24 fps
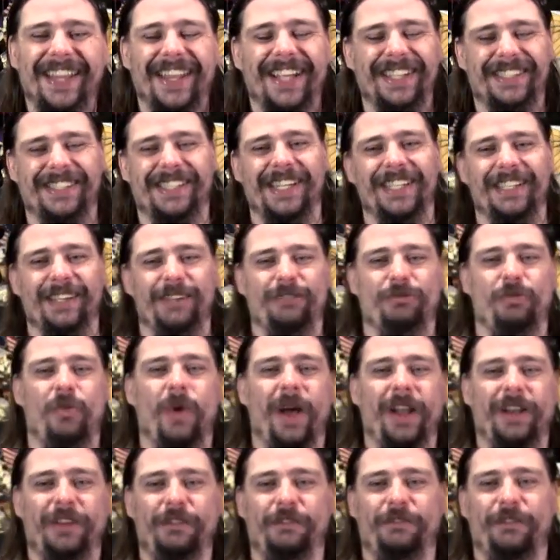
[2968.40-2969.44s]
and that's seasons
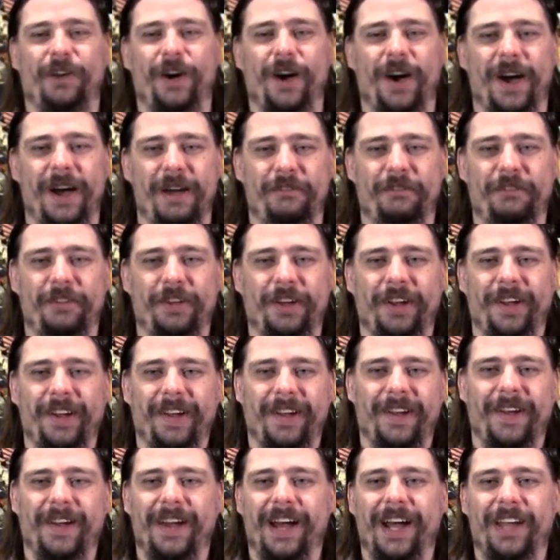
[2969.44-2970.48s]
one to five.
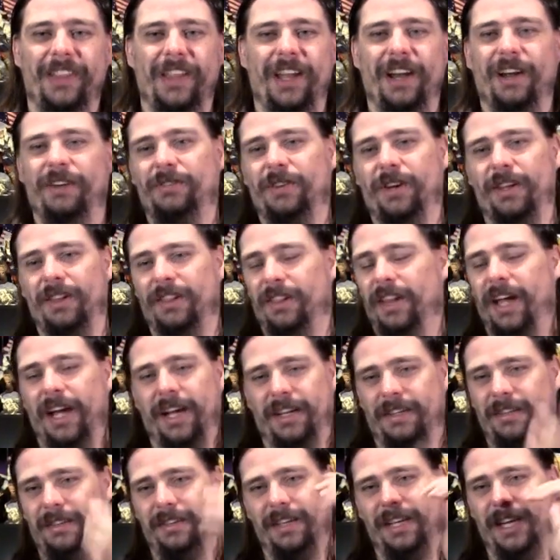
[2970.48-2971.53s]
And then I've got
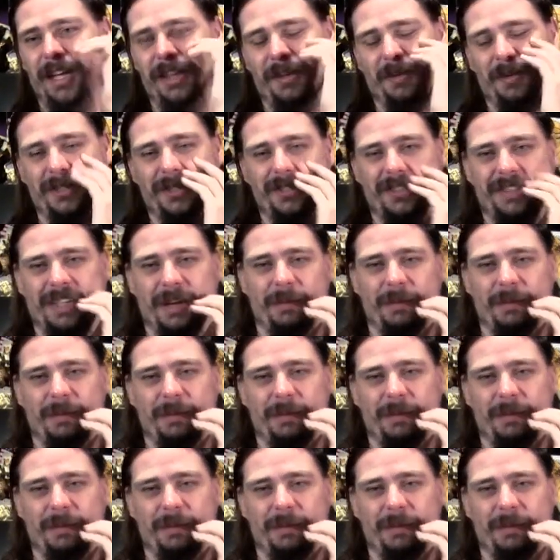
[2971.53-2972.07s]
like the other ones